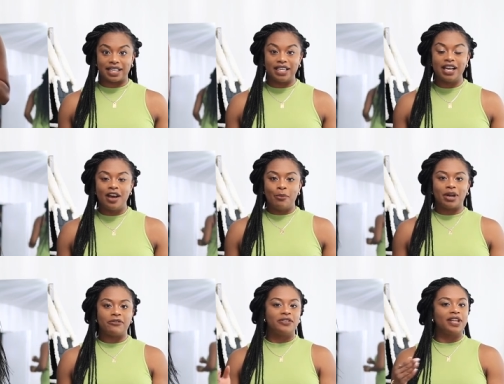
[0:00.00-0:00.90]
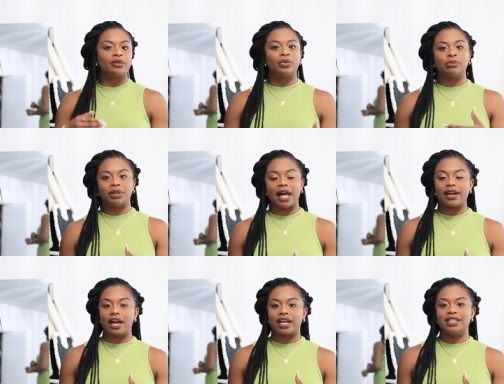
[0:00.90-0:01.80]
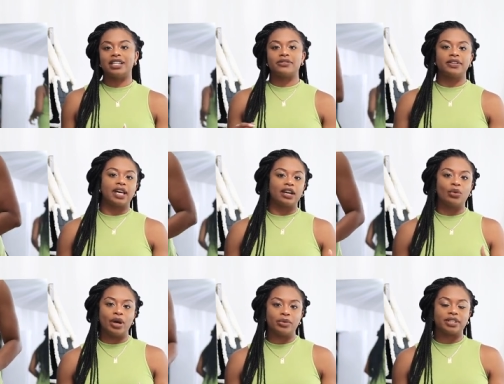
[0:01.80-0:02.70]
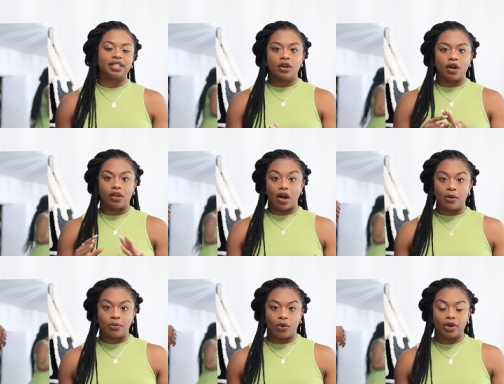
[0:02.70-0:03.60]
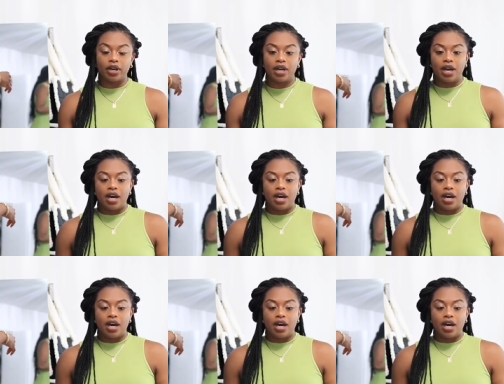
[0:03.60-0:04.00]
it. But I feel like with black, I can definitely get away with it a lot more.